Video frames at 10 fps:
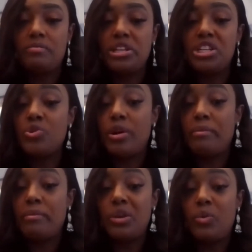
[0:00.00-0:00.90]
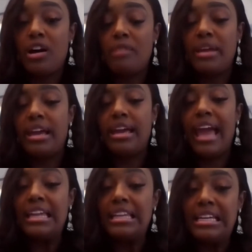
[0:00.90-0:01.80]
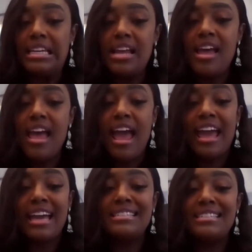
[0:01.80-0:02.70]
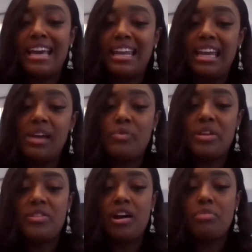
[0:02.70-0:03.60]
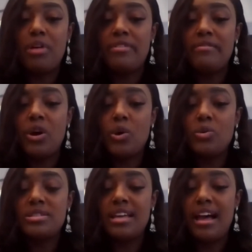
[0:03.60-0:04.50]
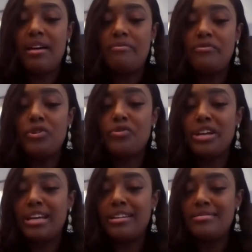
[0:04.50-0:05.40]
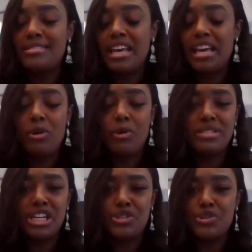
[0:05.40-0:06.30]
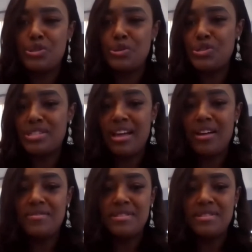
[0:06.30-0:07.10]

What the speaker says: Please join me in welcoming Caitlin and Danny with Nonprofit Vote. Feel free to take a moment to introduce yourselves.